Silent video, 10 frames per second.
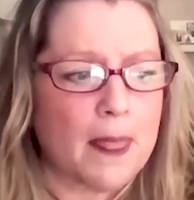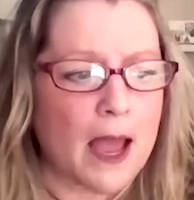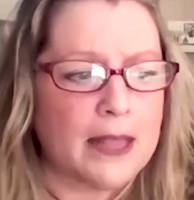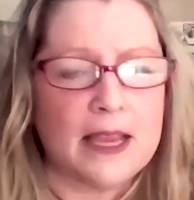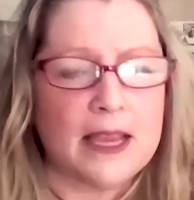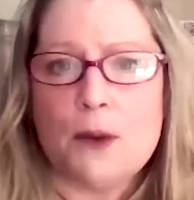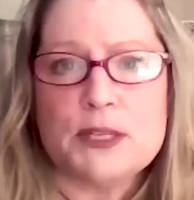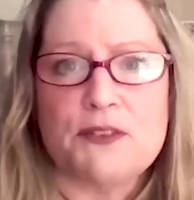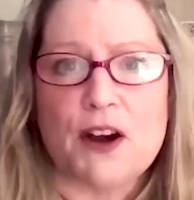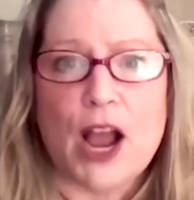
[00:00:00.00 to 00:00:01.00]
I think I
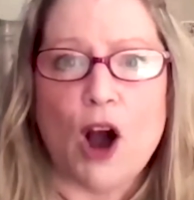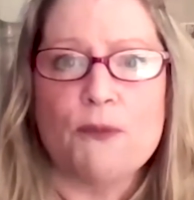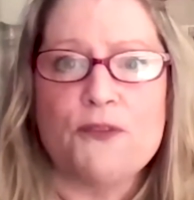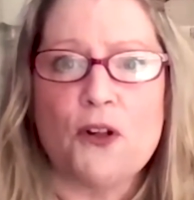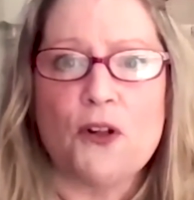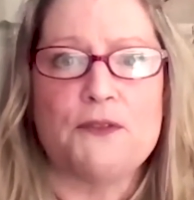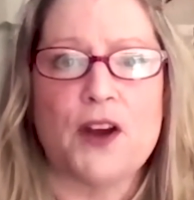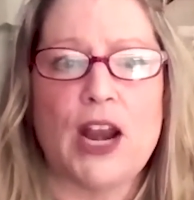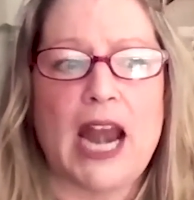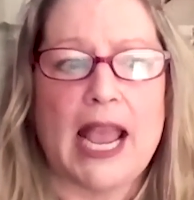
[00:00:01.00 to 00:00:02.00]
was very hopeful and
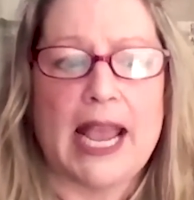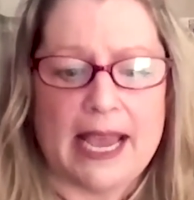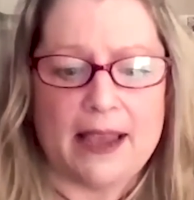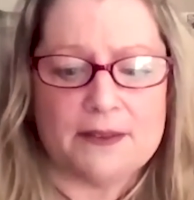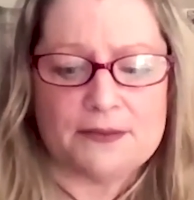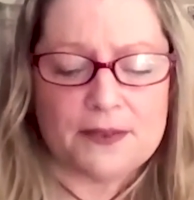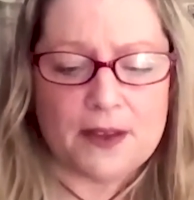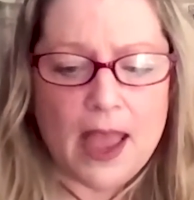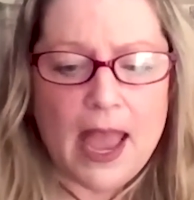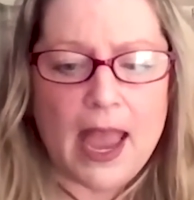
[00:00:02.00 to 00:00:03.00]
very naive.
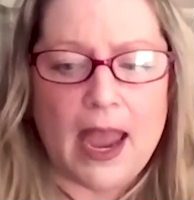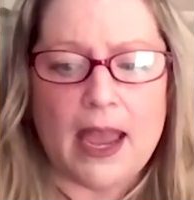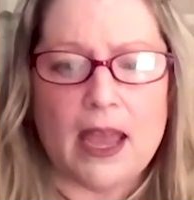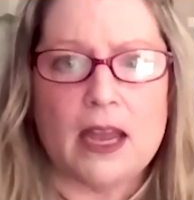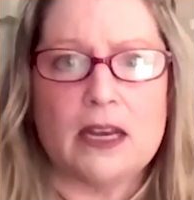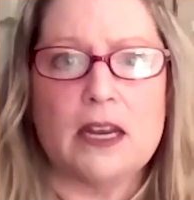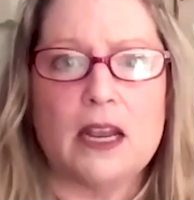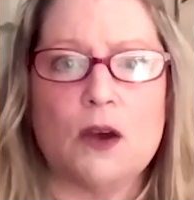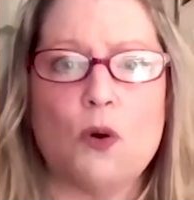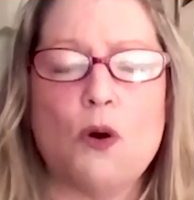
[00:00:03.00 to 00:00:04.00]
And
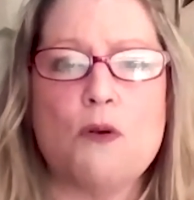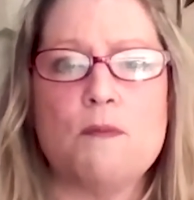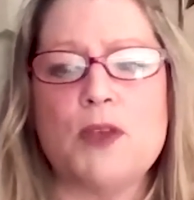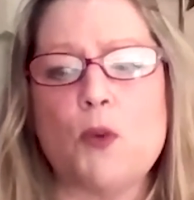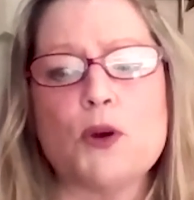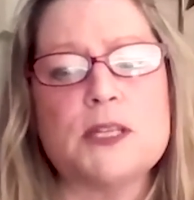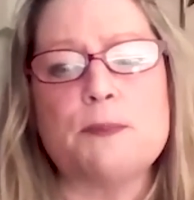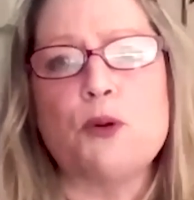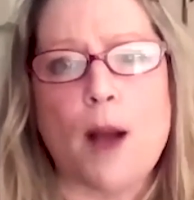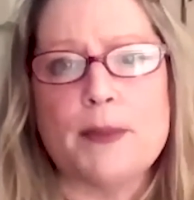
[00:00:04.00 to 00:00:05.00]
there were some
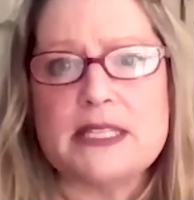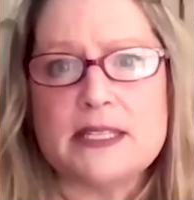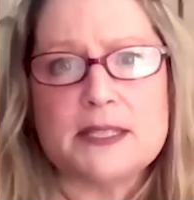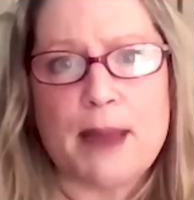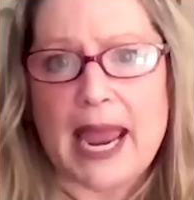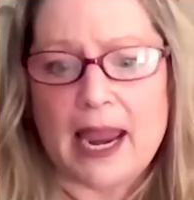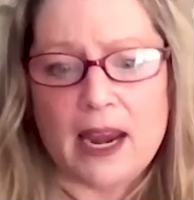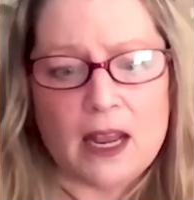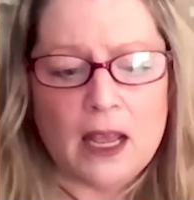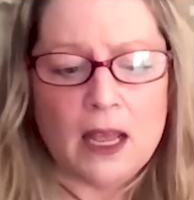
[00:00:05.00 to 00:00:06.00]
promises
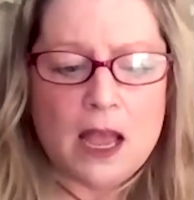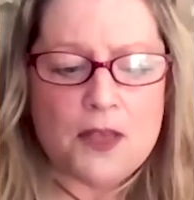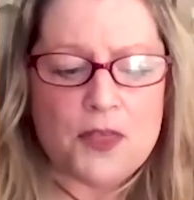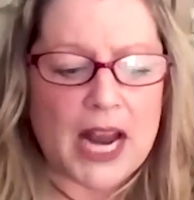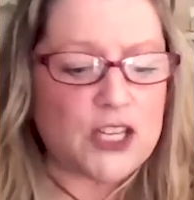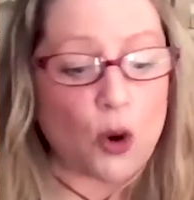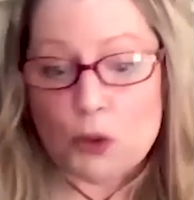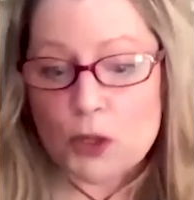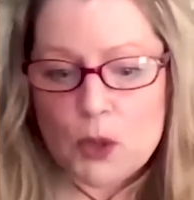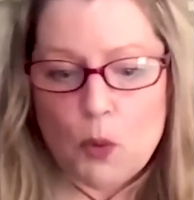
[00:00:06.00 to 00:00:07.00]
made that I don't
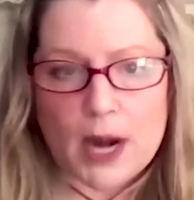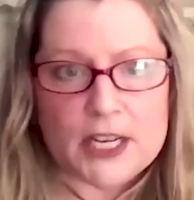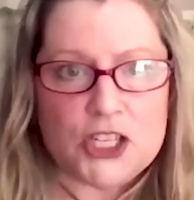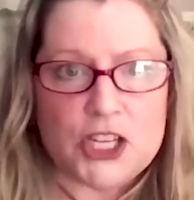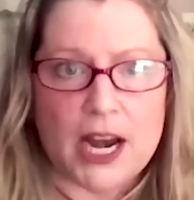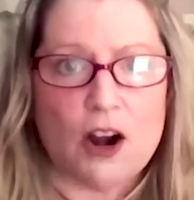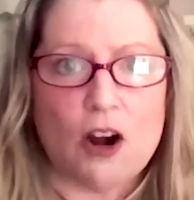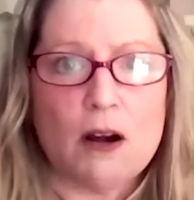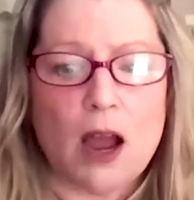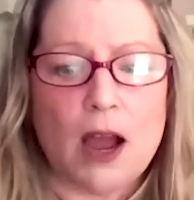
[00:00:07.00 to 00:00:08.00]
really want to
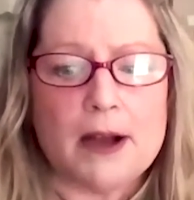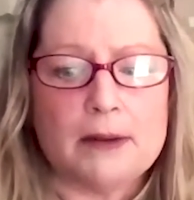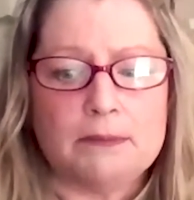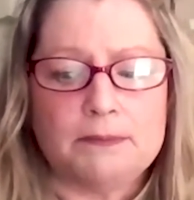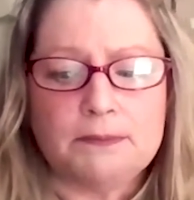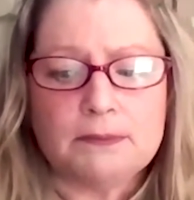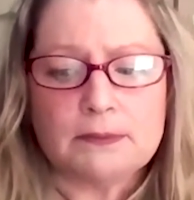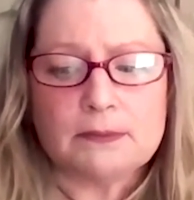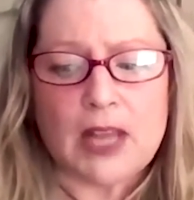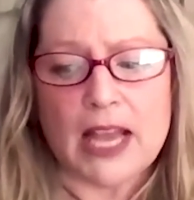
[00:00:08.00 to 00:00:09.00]
share,
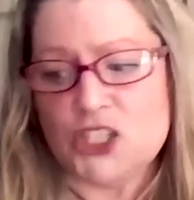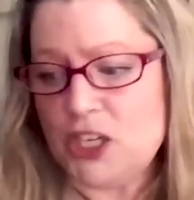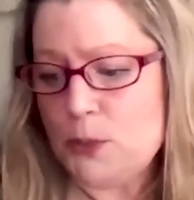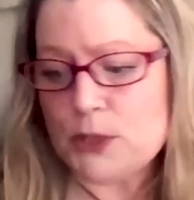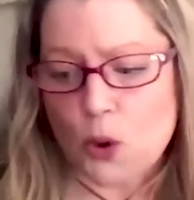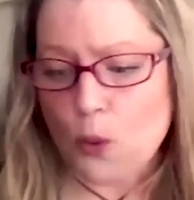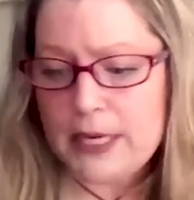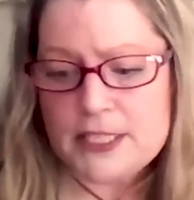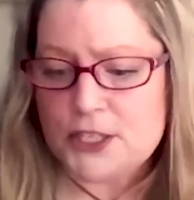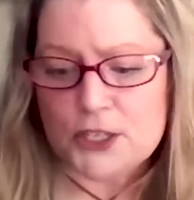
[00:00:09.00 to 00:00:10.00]
that she was going
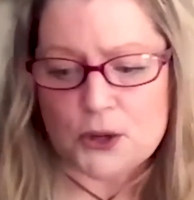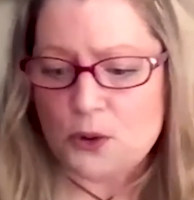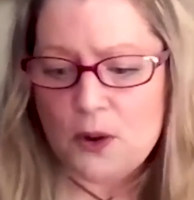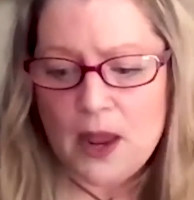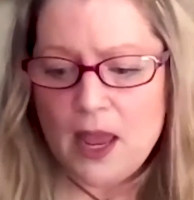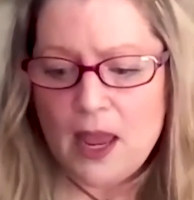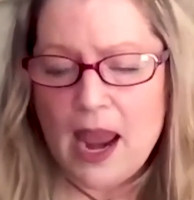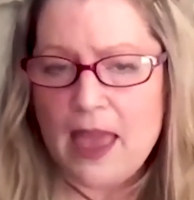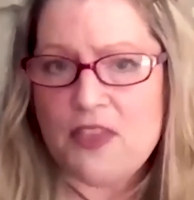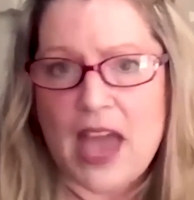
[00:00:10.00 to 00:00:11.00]
to do,
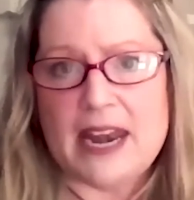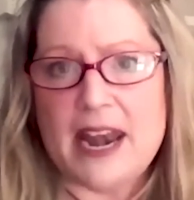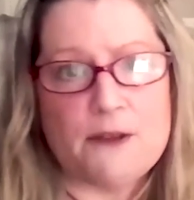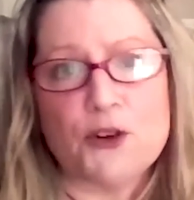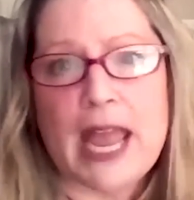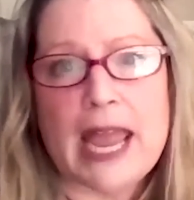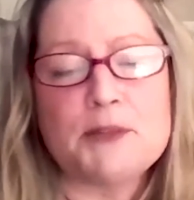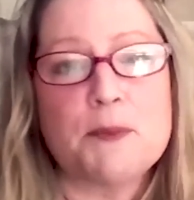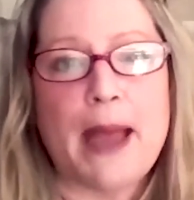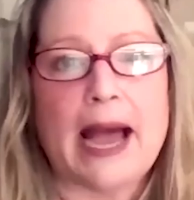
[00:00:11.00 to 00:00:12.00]
that never came
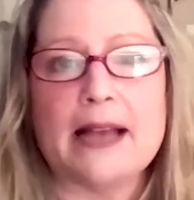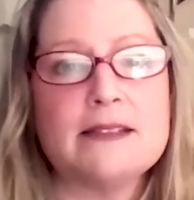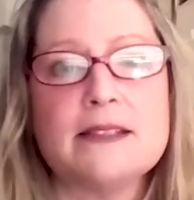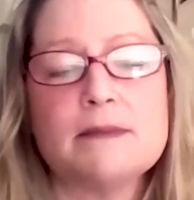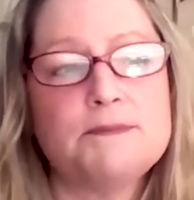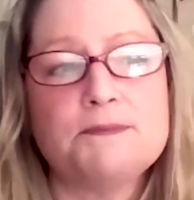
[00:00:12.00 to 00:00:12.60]
to pass.